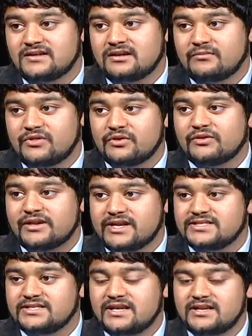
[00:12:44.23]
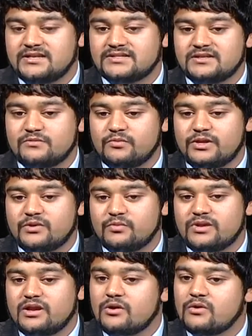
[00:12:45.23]
in the early 1980s, and
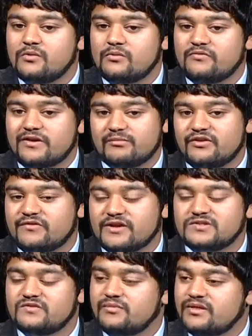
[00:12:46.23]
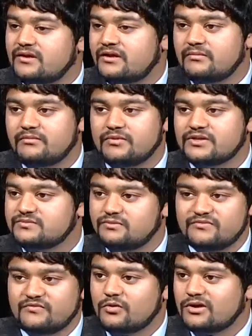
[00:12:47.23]
we know family friends who have been there much
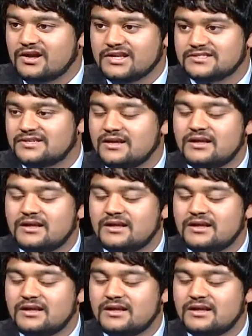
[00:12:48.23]
before us.